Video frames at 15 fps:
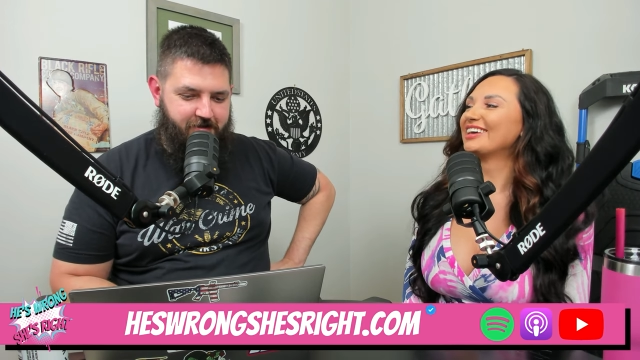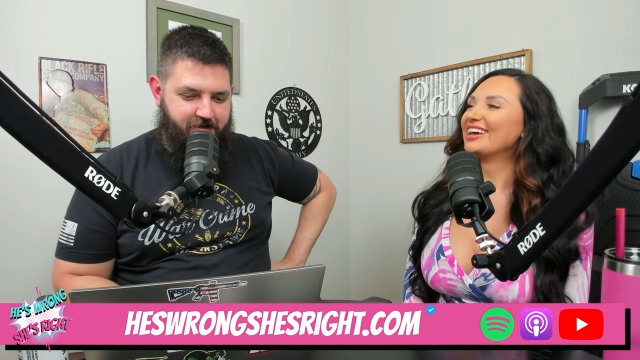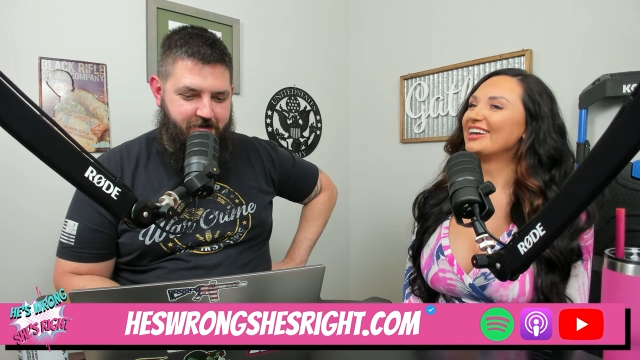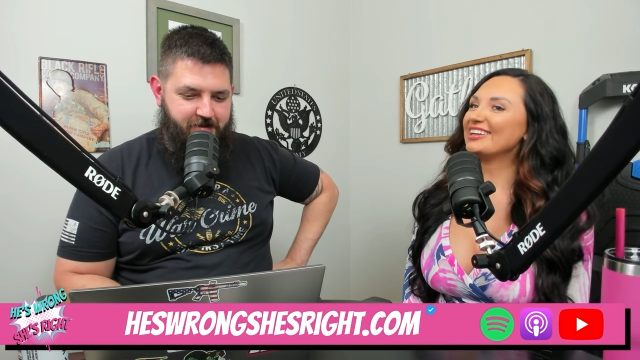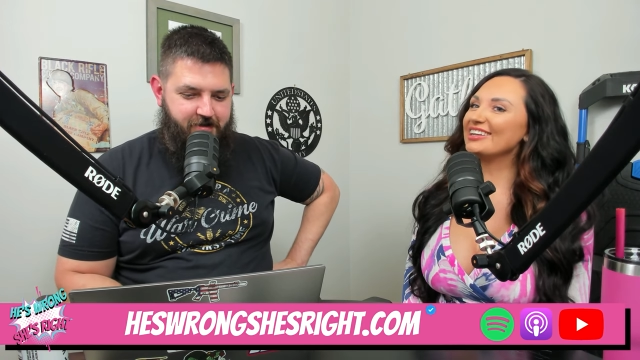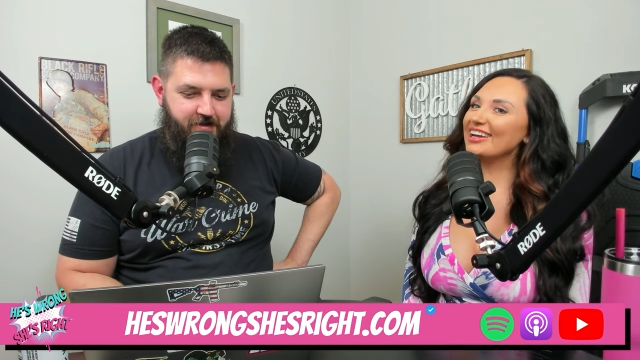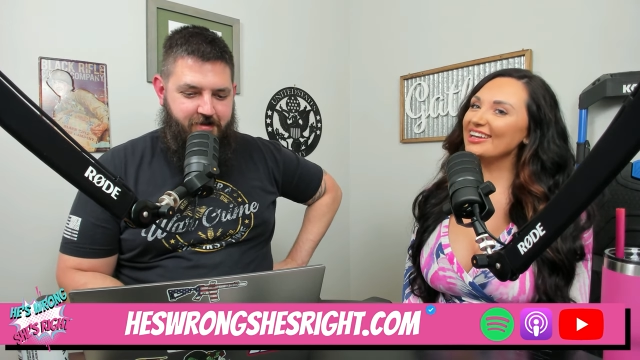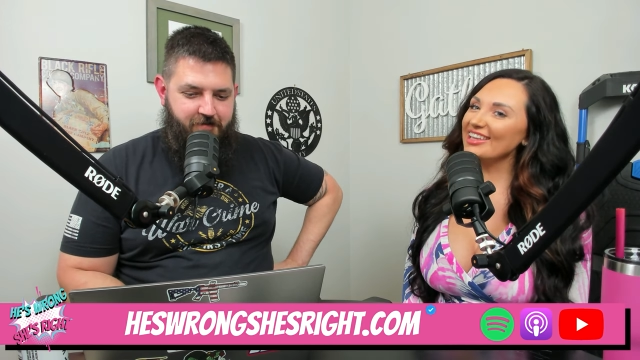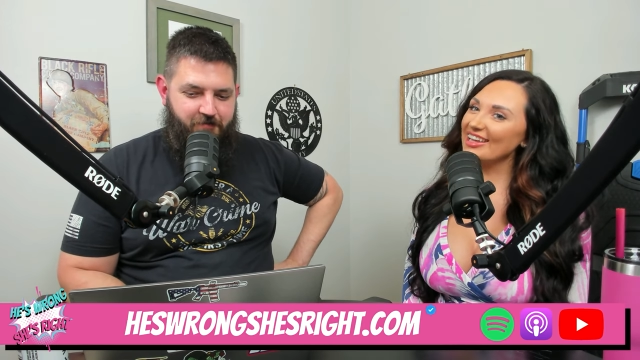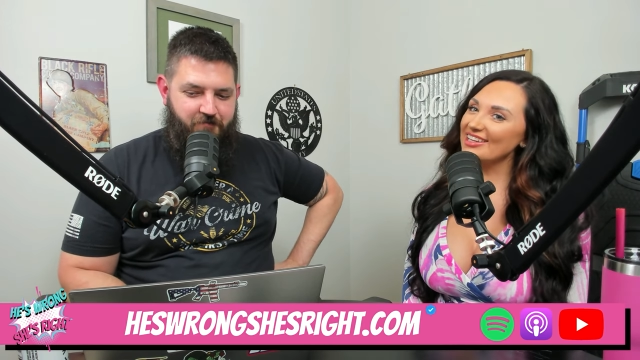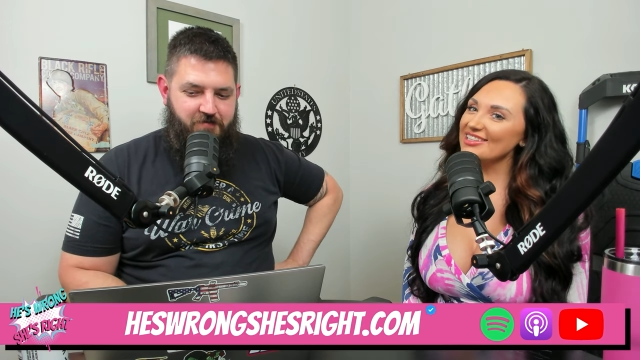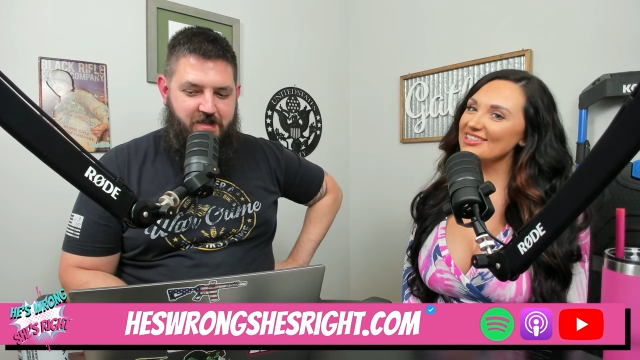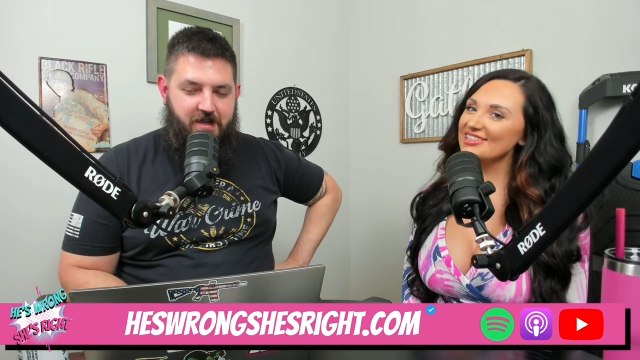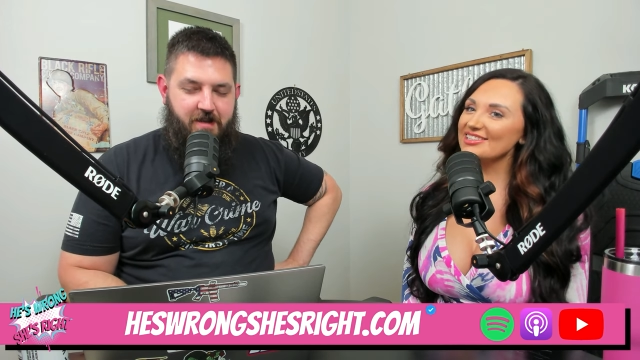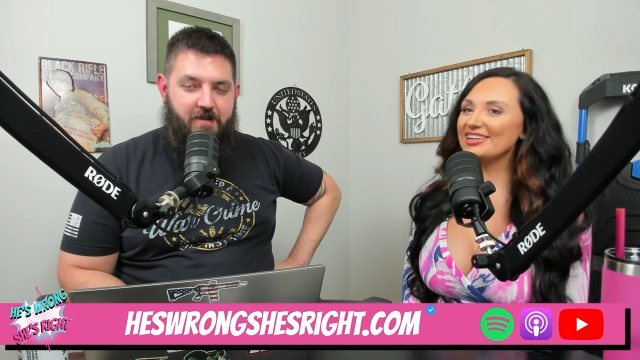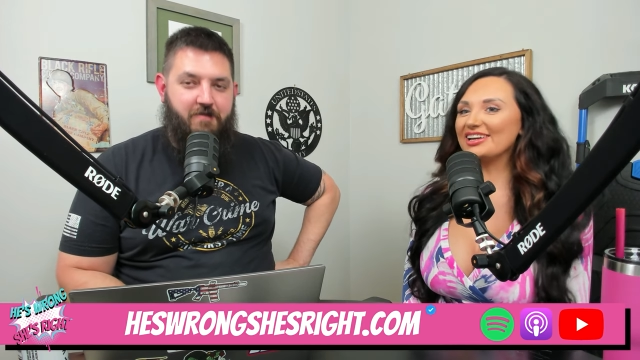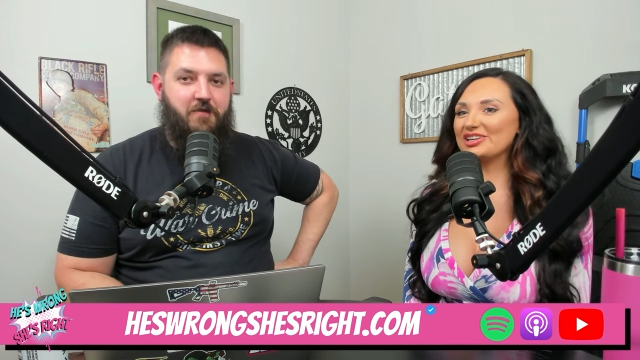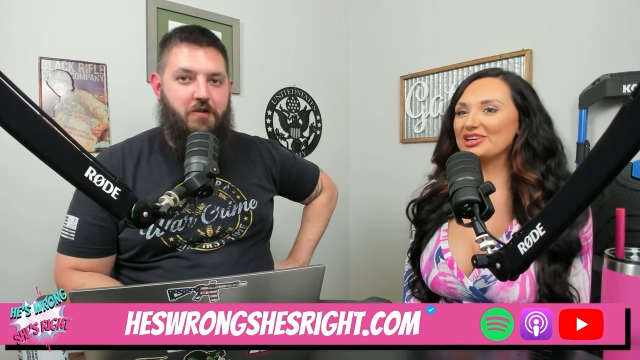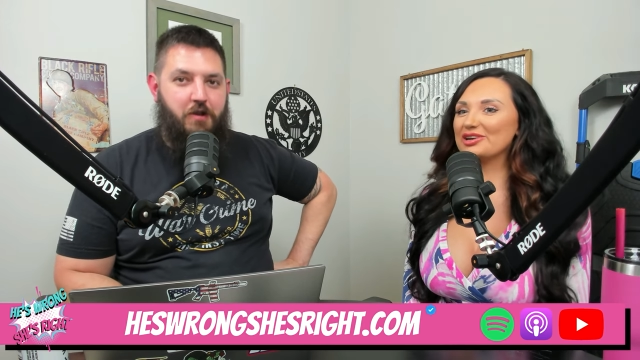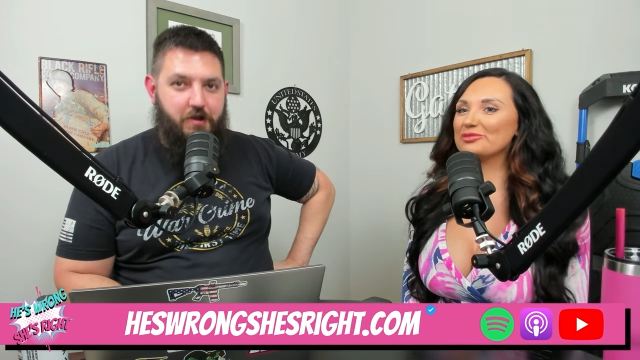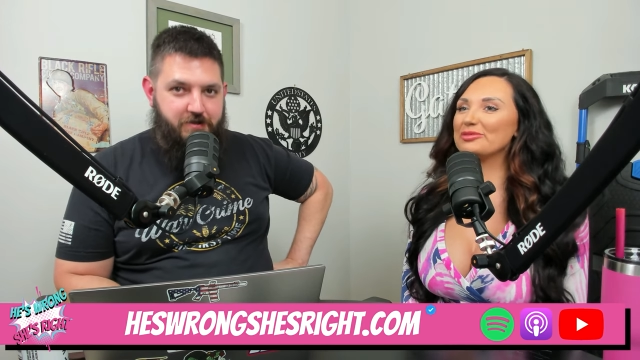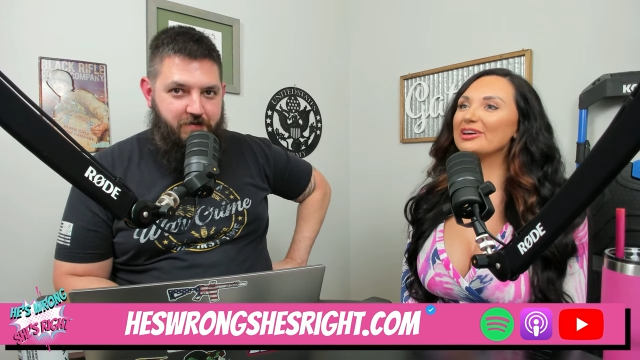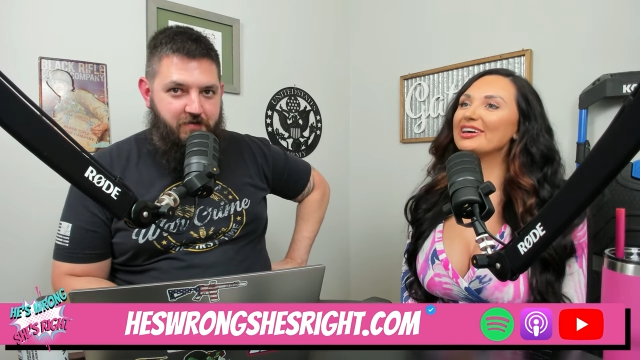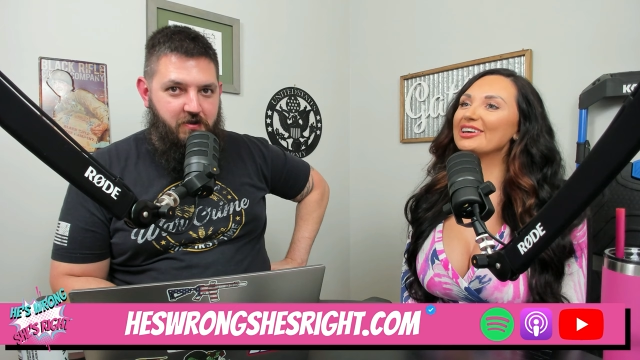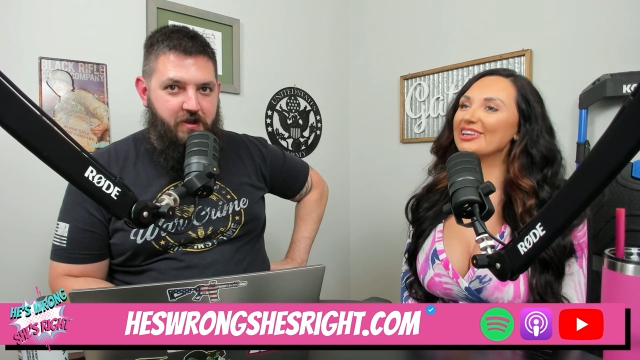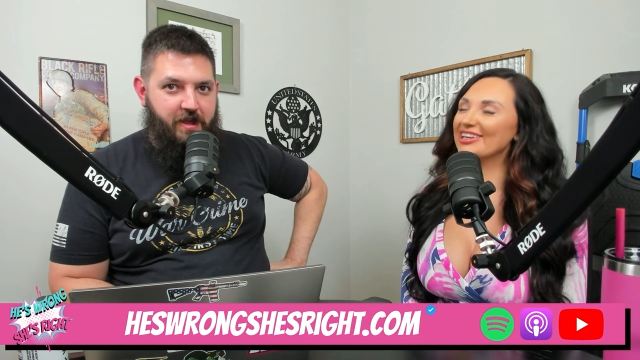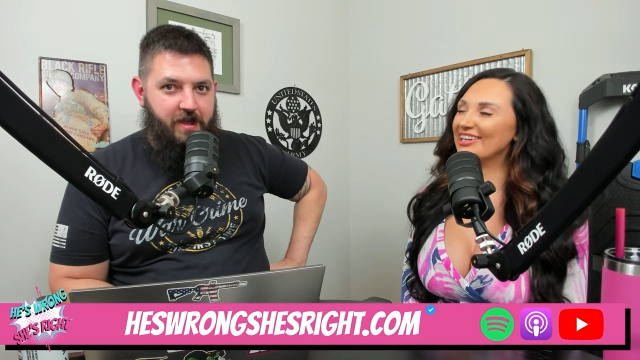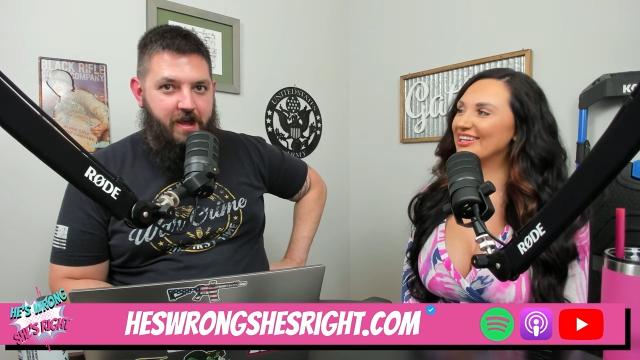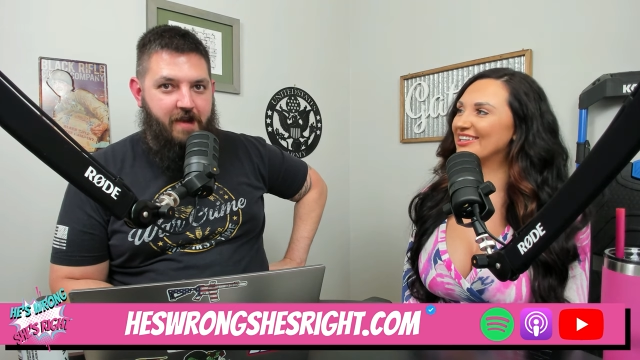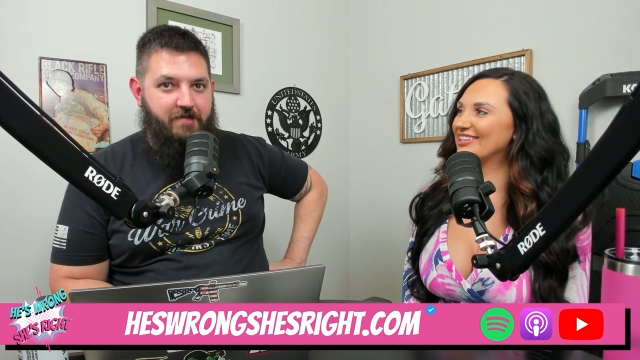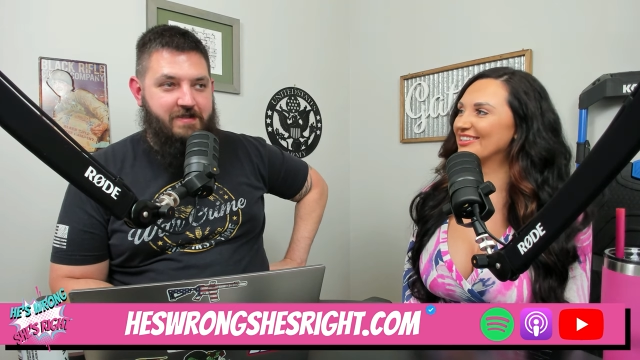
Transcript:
Speaker 1: not yes, not For no. those of you agreed. that haven't